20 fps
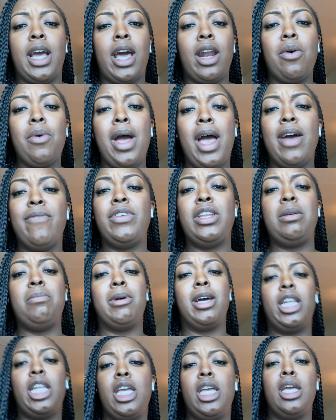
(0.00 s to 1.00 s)
I don't have any
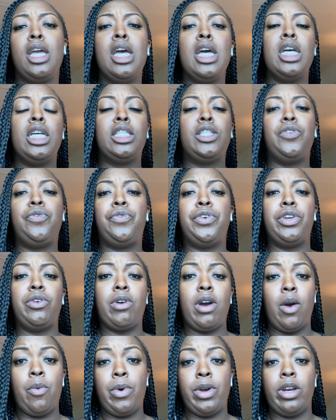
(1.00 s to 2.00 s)
money to figure
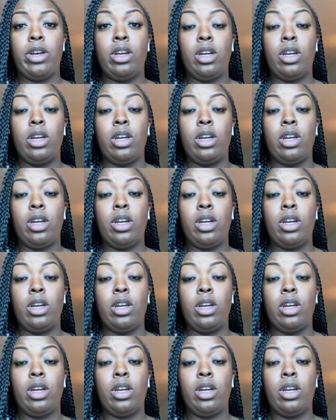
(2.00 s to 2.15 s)
out where